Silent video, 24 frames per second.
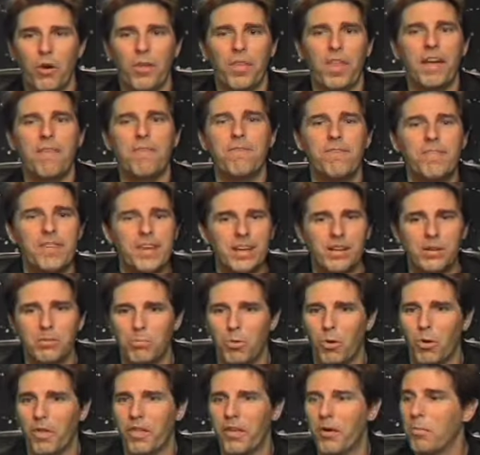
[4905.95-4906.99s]
they feel
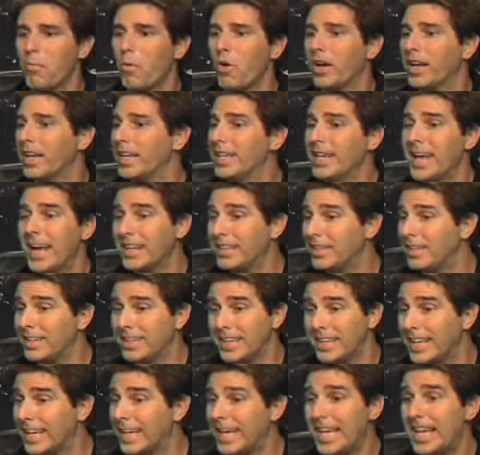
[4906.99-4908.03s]
more, they're more connected to
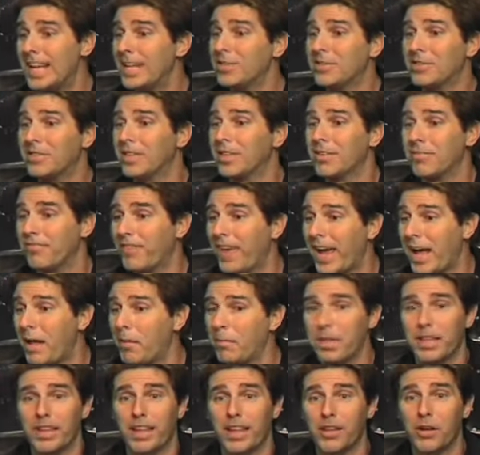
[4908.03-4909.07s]
the kids and the
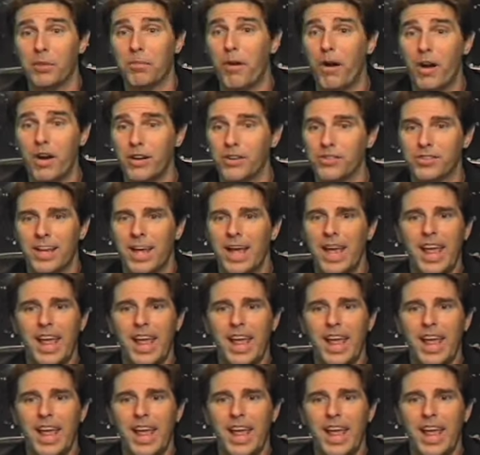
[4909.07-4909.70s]
family than their partners.